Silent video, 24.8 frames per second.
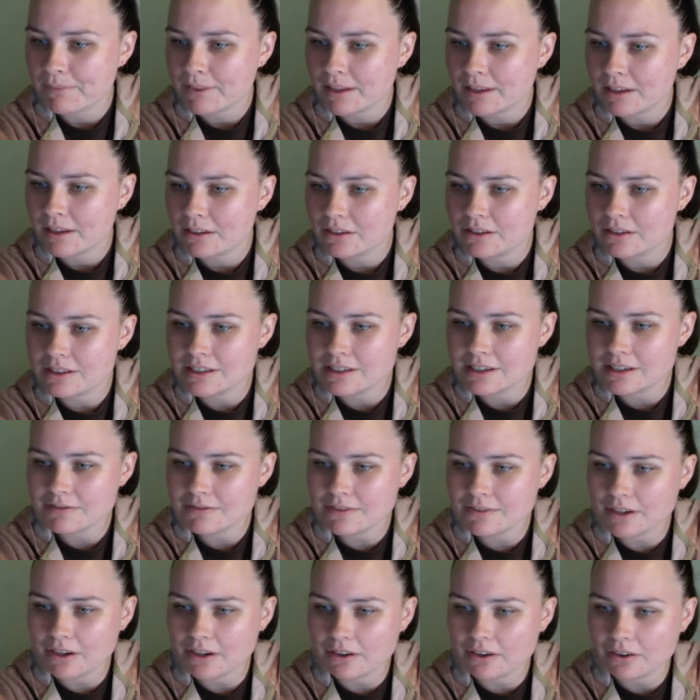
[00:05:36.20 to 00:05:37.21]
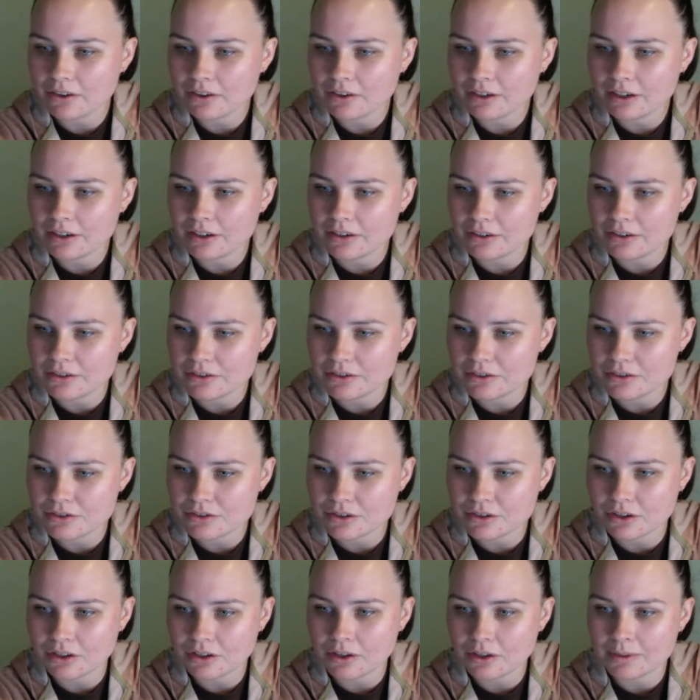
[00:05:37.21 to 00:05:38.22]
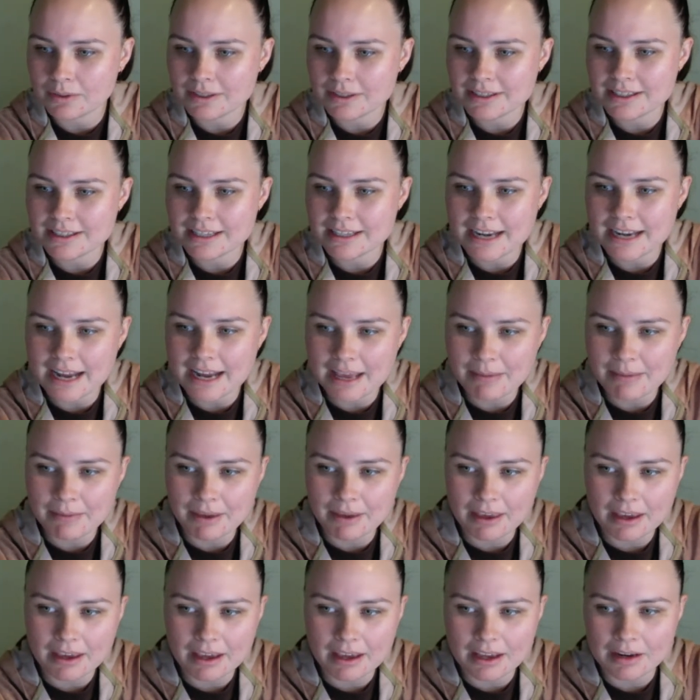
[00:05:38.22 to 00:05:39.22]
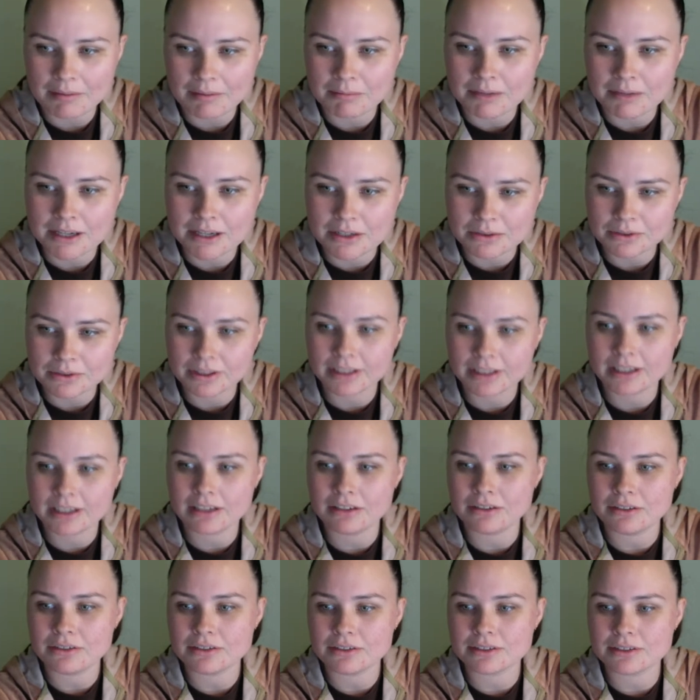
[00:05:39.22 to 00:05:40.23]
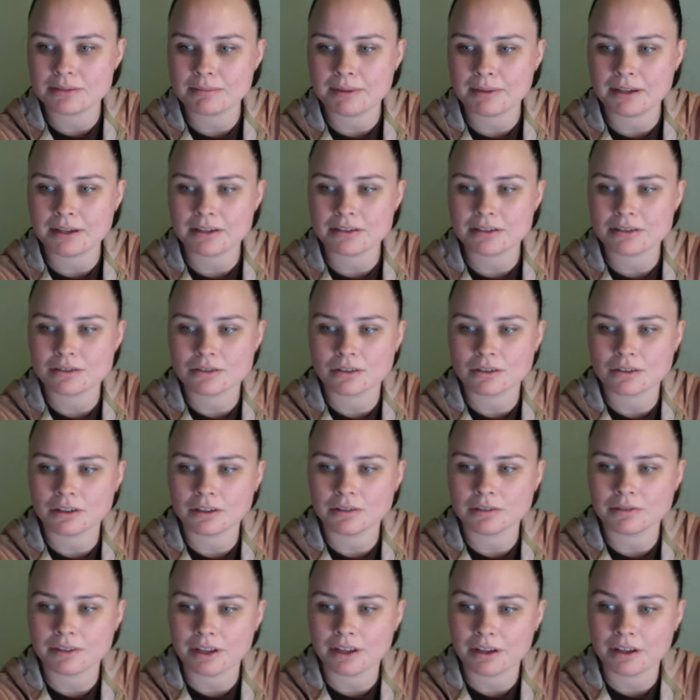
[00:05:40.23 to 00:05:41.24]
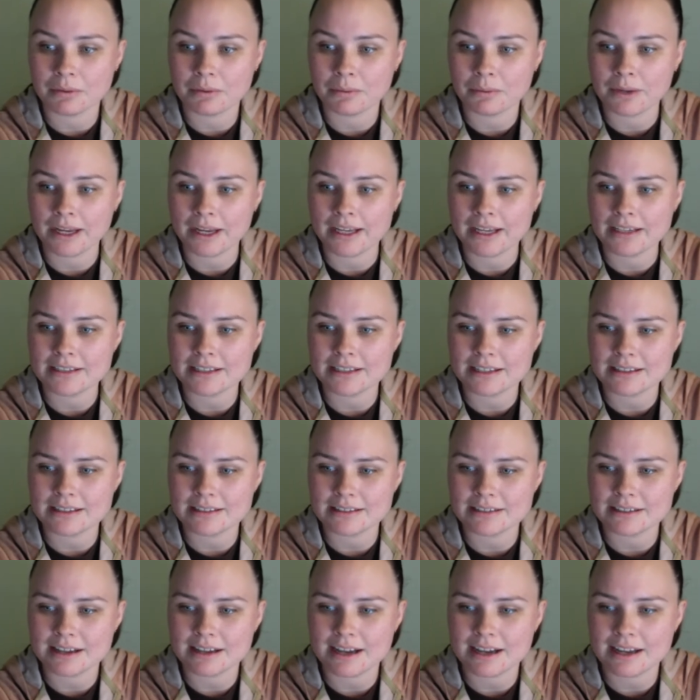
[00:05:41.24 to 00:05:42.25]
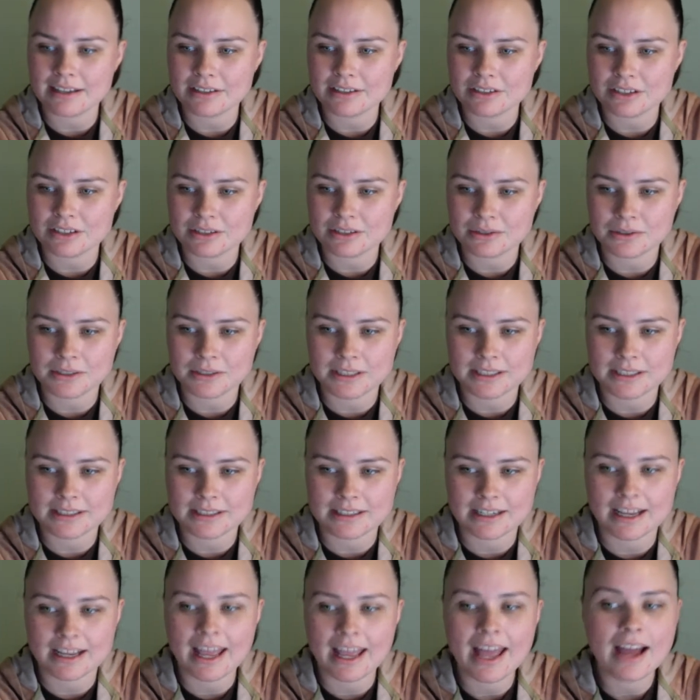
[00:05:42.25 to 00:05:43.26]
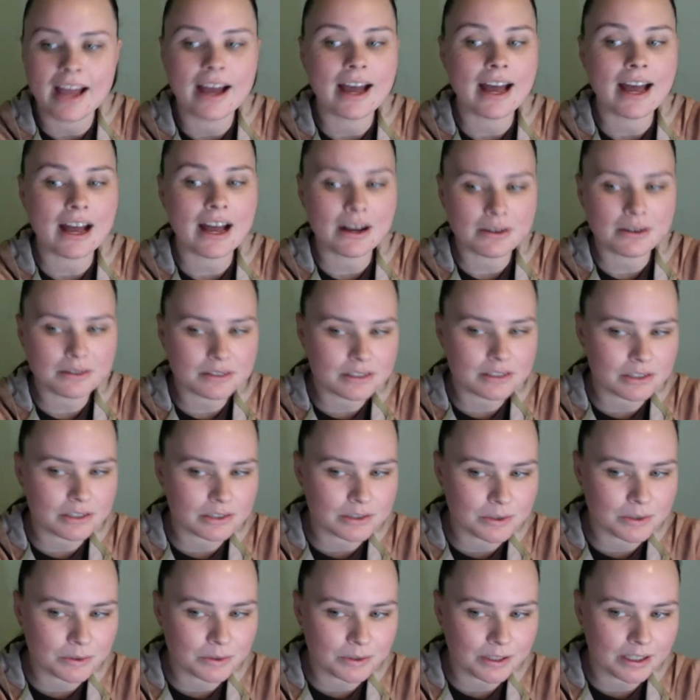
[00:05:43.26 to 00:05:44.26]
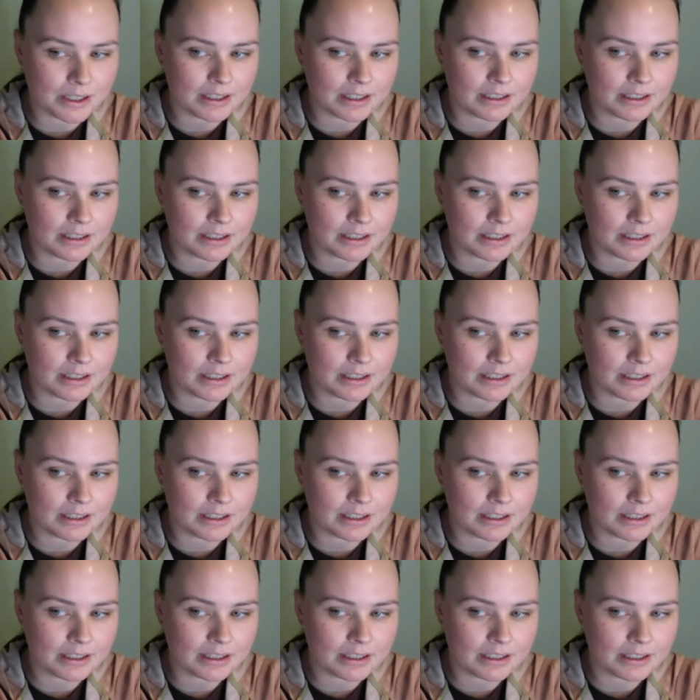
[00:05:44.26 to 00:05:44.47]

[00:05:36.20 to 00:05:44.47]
You did a video on a new stroller. What's the name again? My daughter can use a better stroller for her weight and size. She's autistic. How old's your daughter?